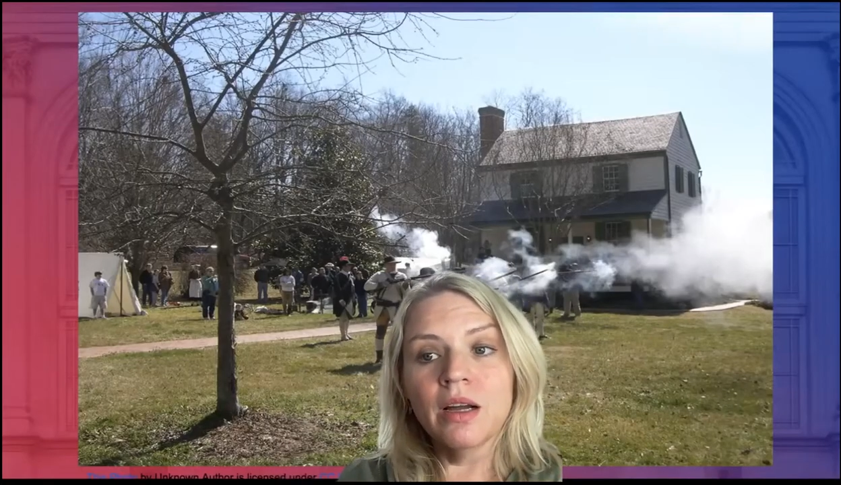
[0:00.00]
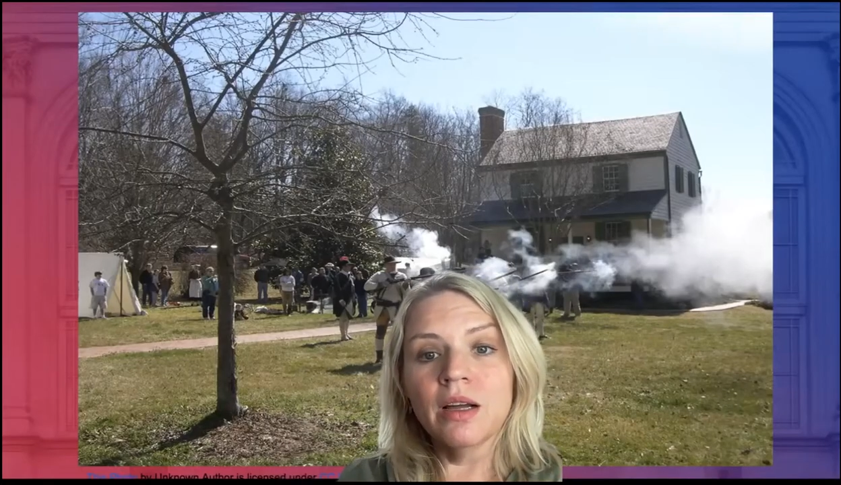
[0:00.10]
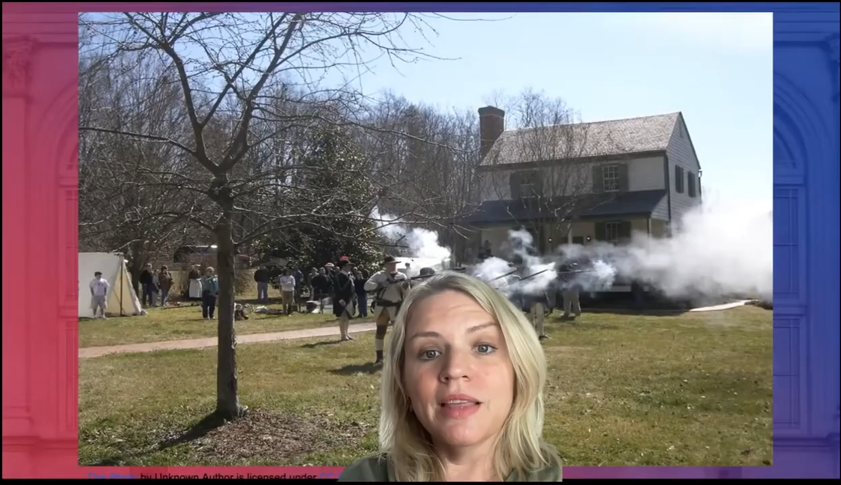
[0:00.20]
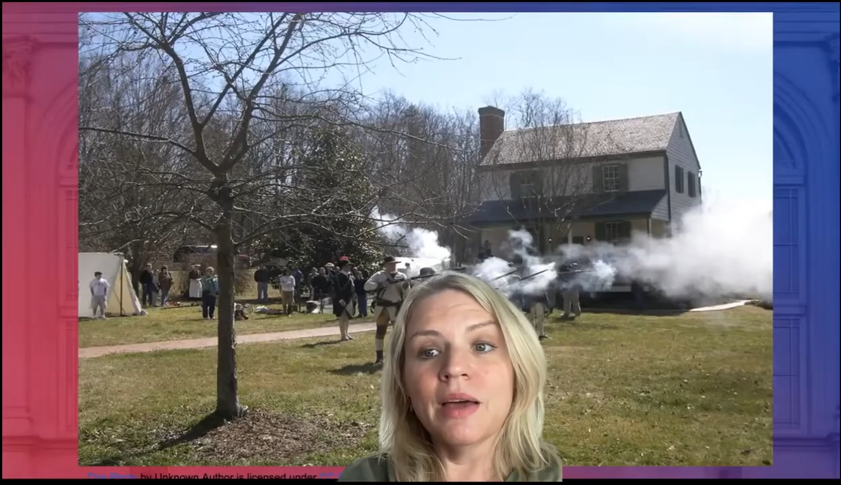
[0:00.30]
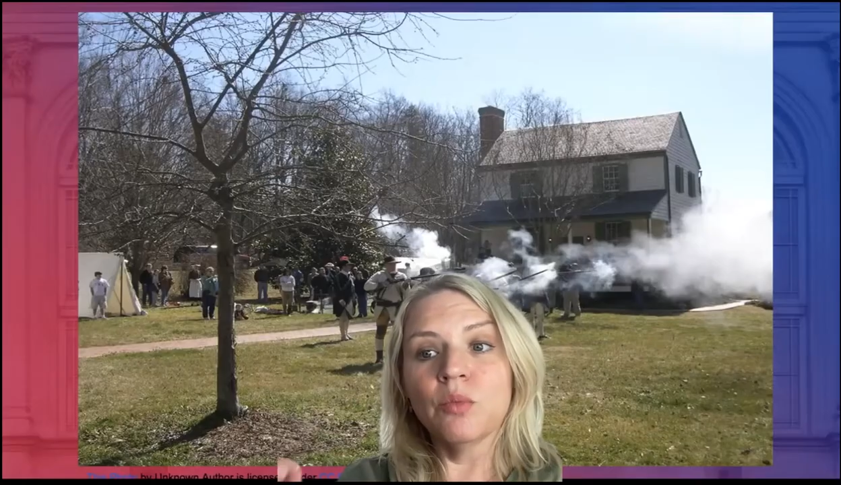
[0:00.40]

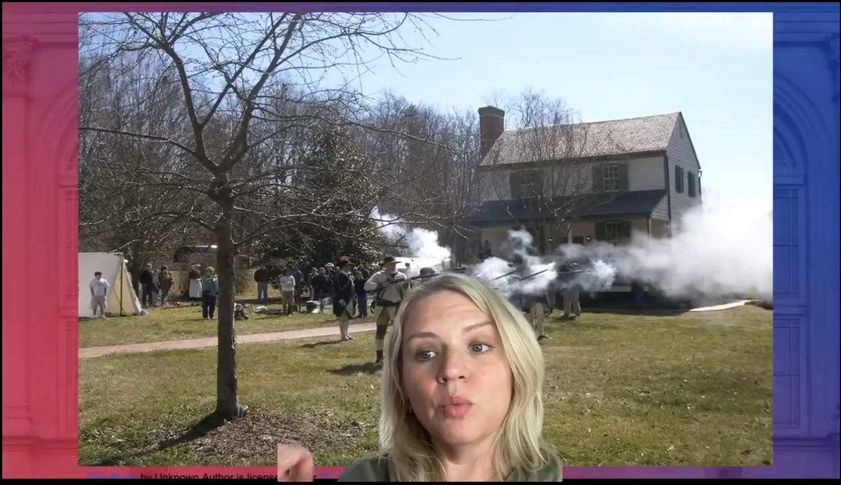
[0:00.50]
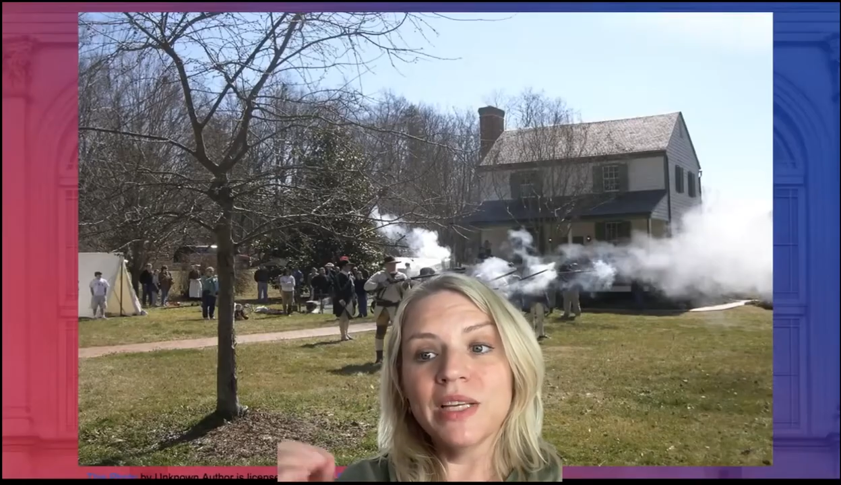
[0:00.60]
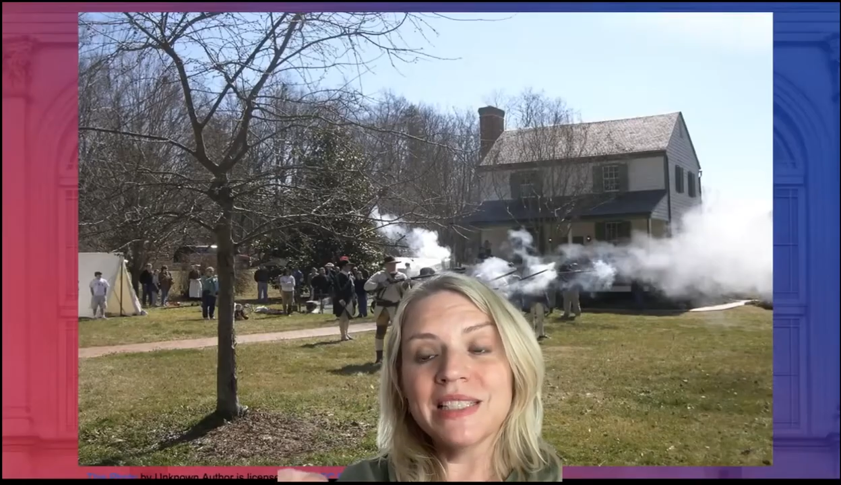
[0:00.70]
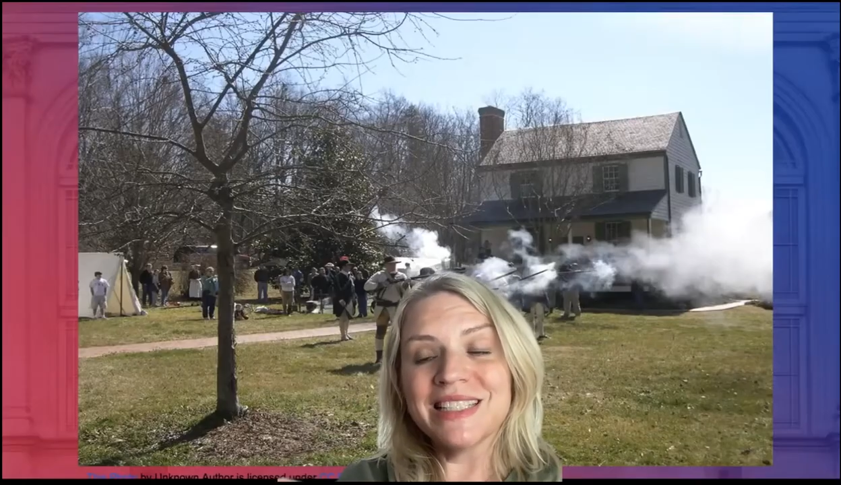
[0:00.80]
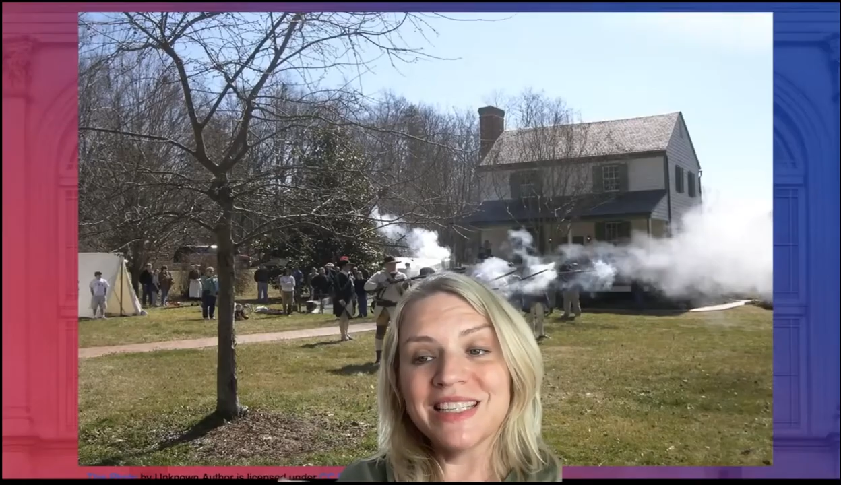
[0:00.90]
that we
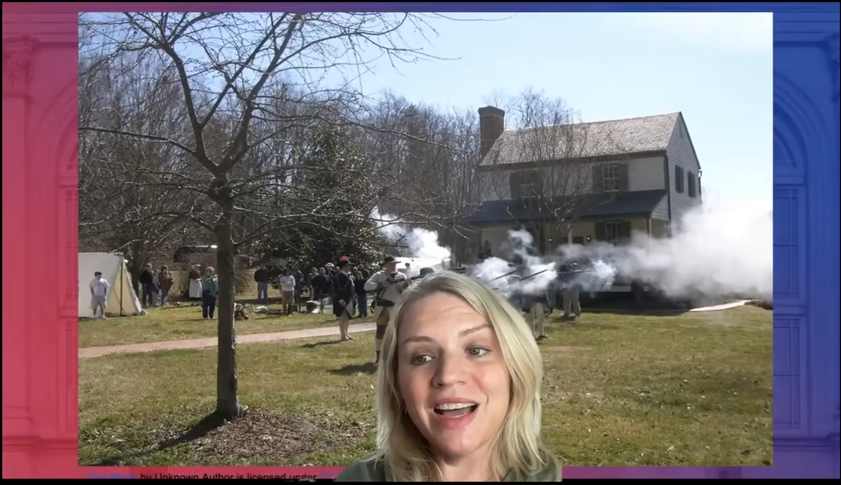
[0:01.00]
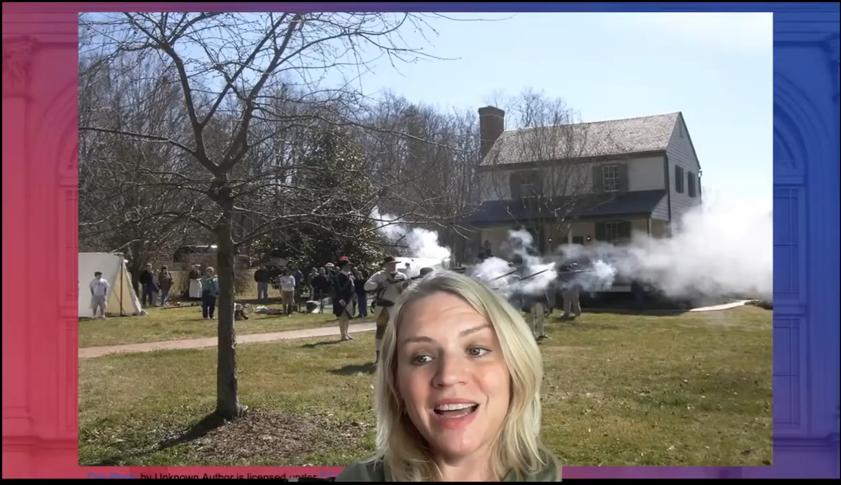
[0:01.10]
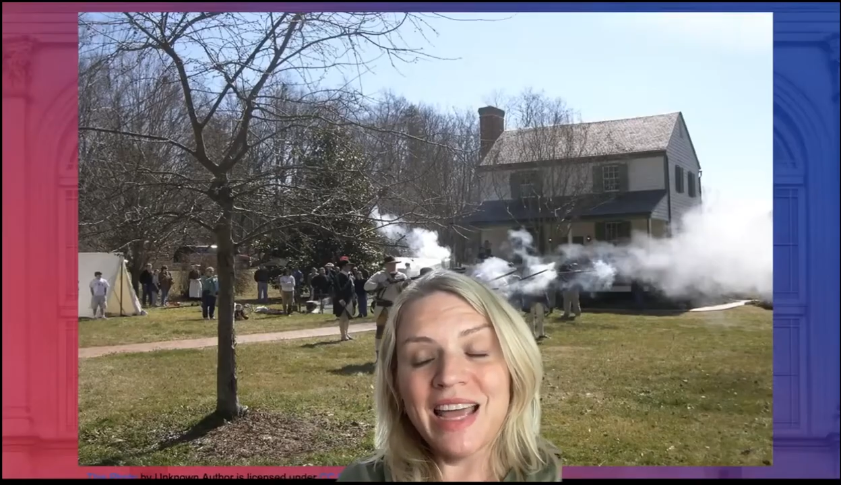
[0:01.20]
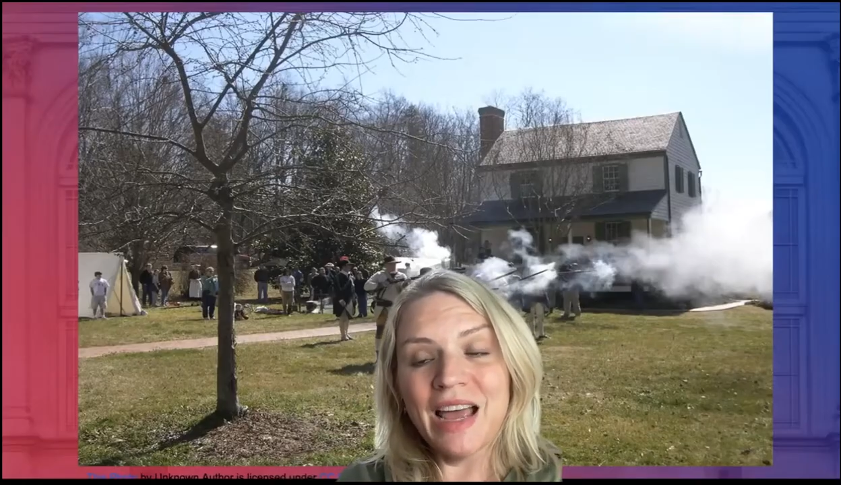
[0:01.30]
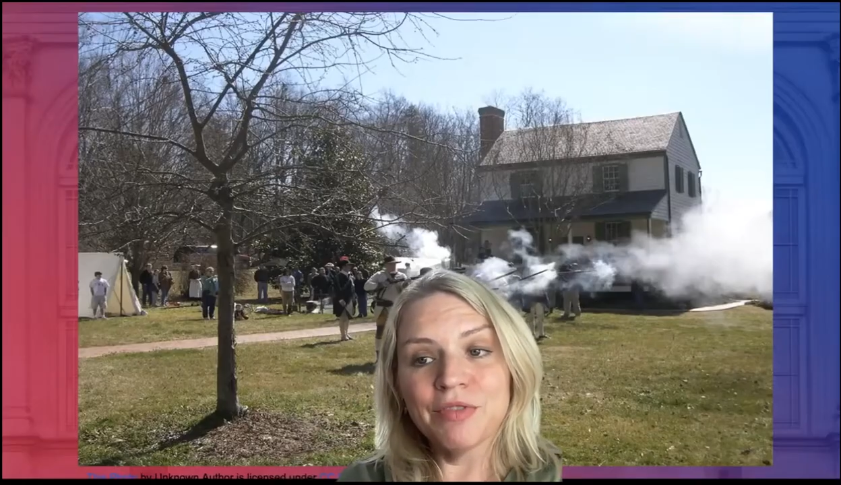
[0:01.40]
did
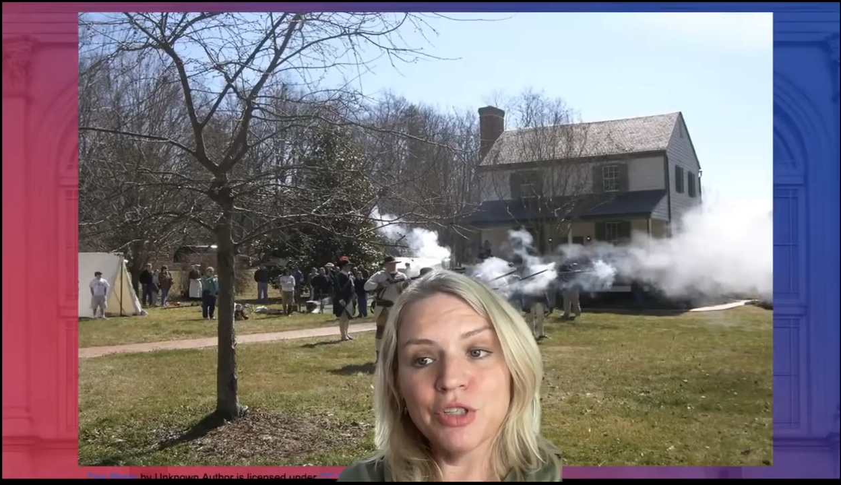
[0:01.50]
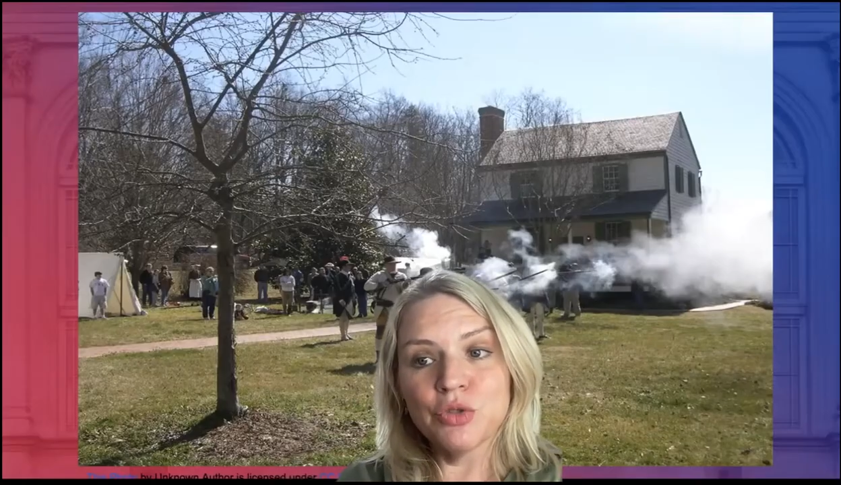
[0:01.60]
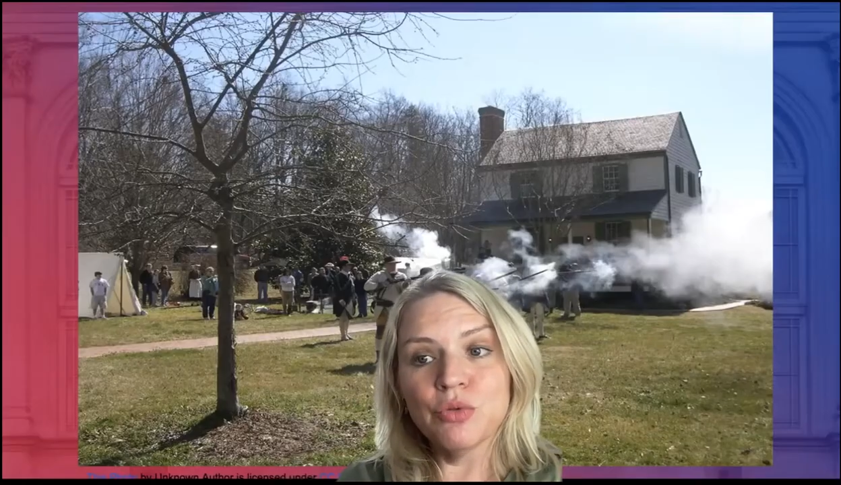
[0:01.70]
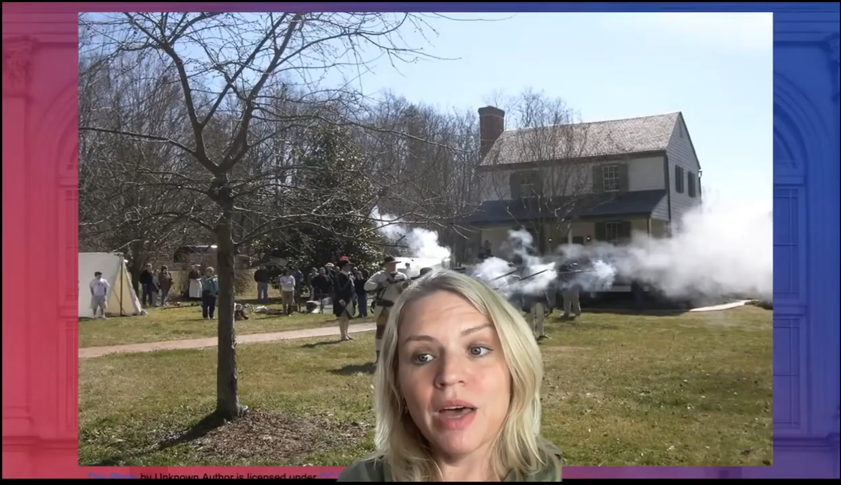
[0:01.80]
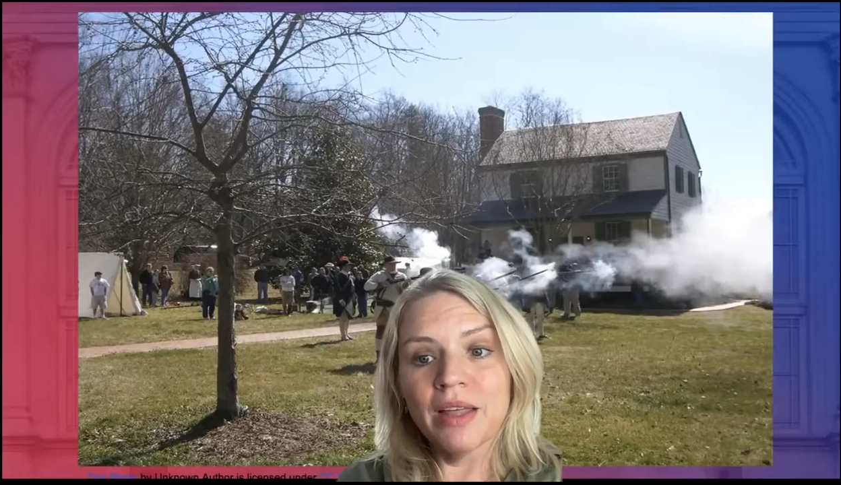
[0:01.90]
not have to
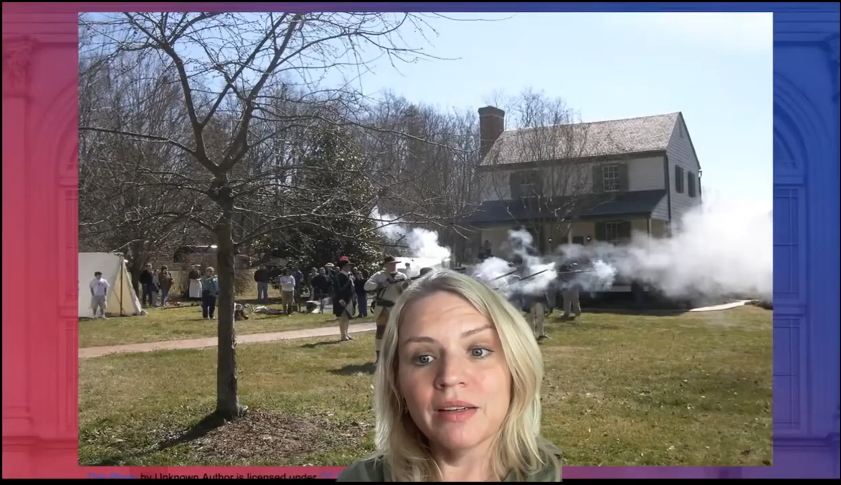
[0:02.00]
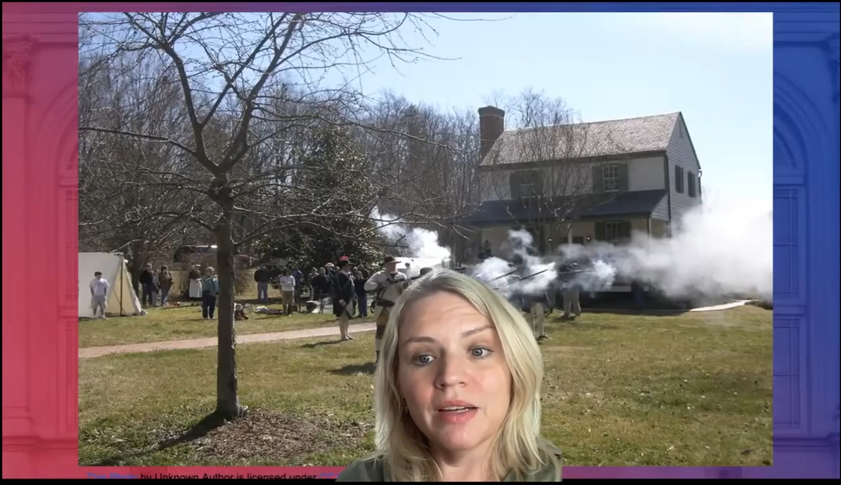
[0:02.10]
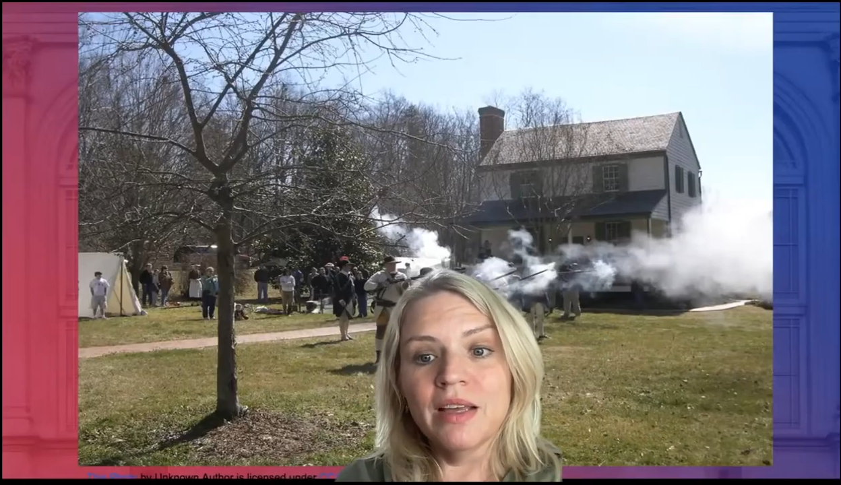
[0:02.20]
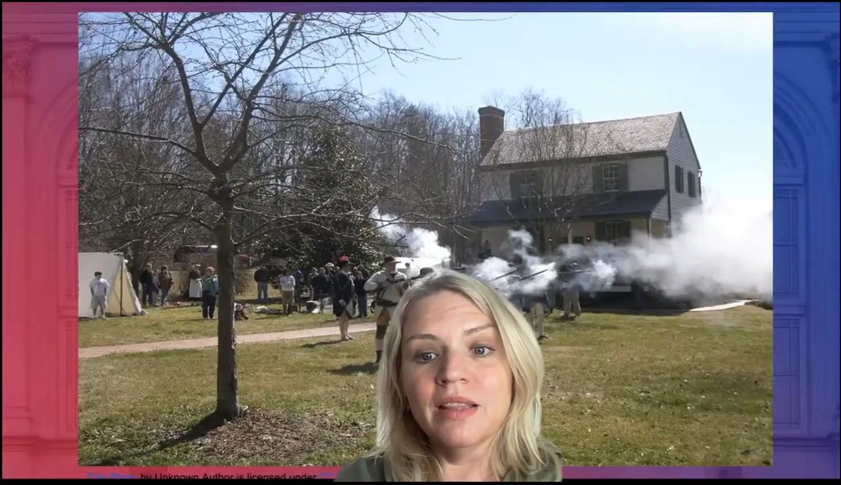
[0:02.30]
do that,